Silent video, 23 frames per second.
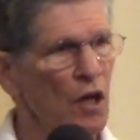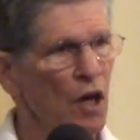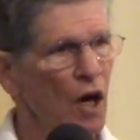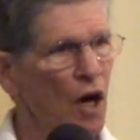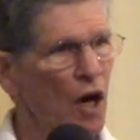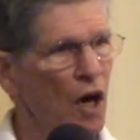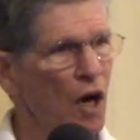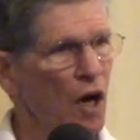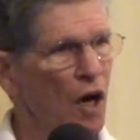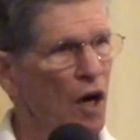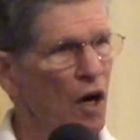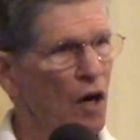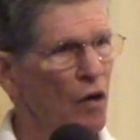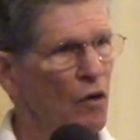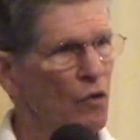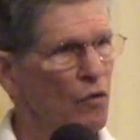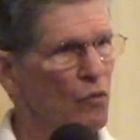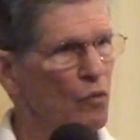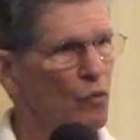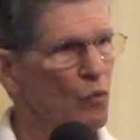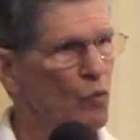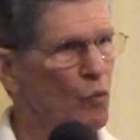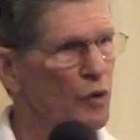
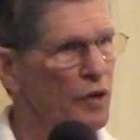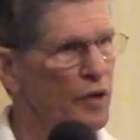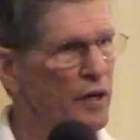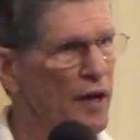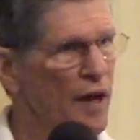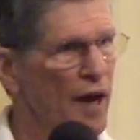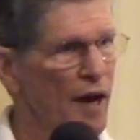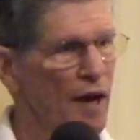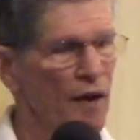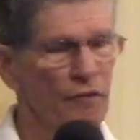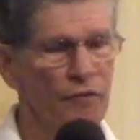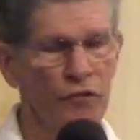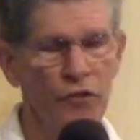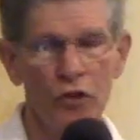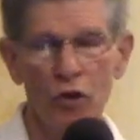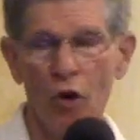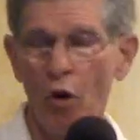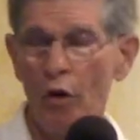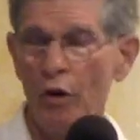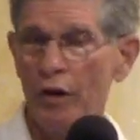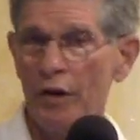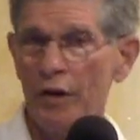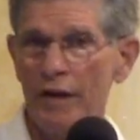We have
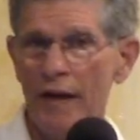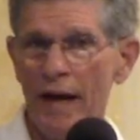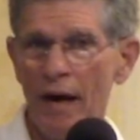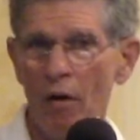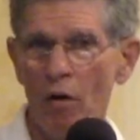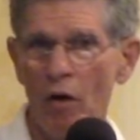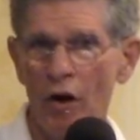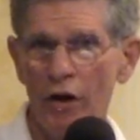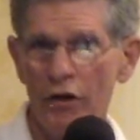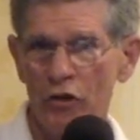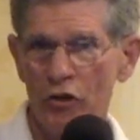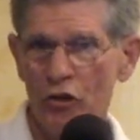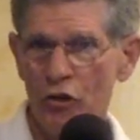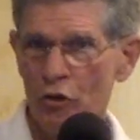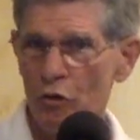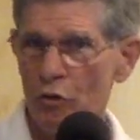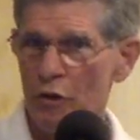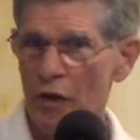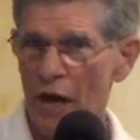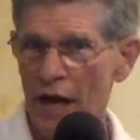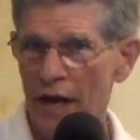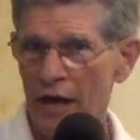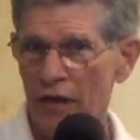yoga now on
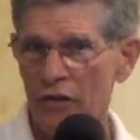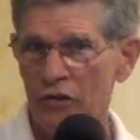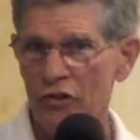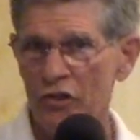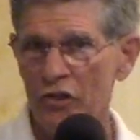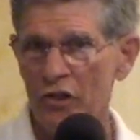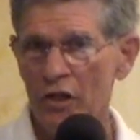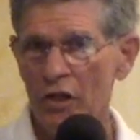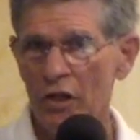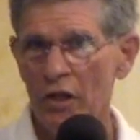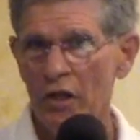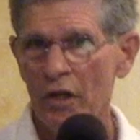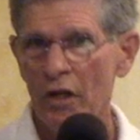2 days,